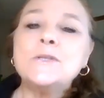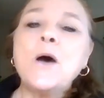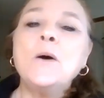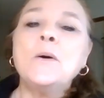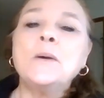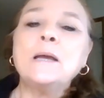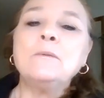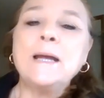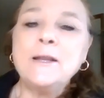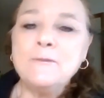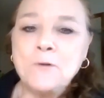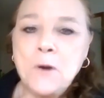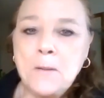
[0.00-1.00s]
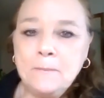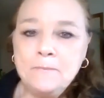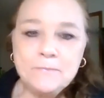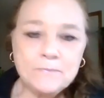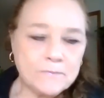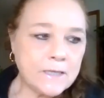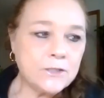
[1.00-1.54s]
So get ready for a
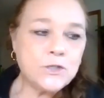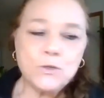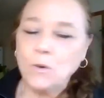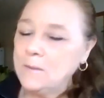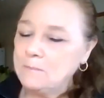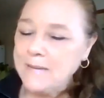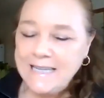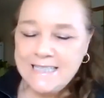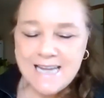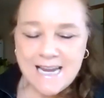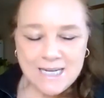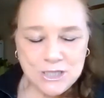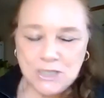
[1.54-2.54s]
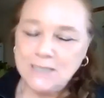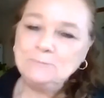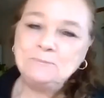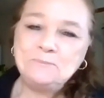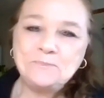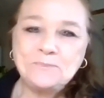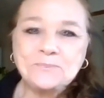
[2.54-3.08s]
short
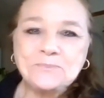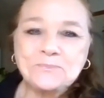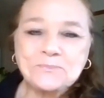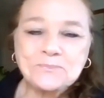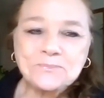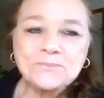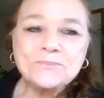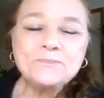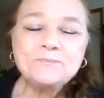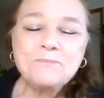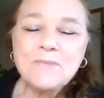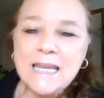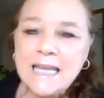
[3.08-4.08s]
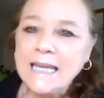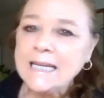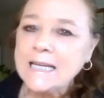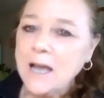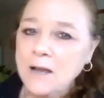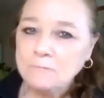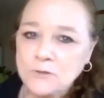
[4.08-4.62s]
meditation.
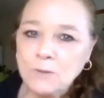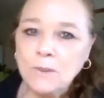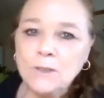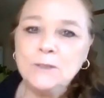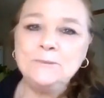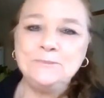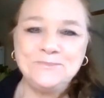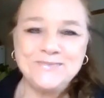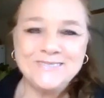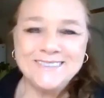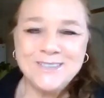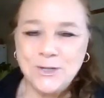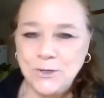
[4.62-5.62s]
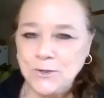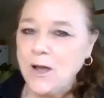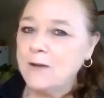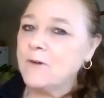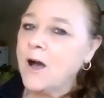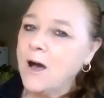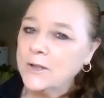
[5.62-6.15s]
Get comfortable, turn
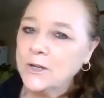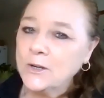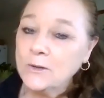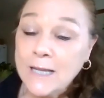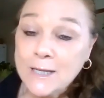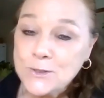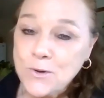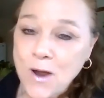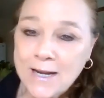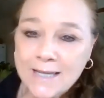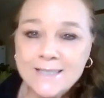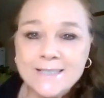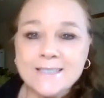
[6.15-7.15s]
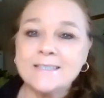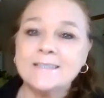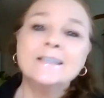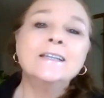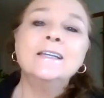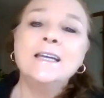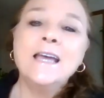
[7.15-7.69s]
off all your electronics,
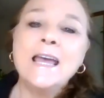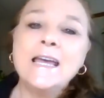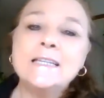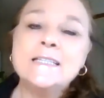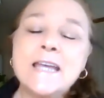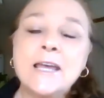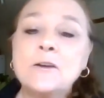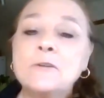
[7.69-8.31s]
and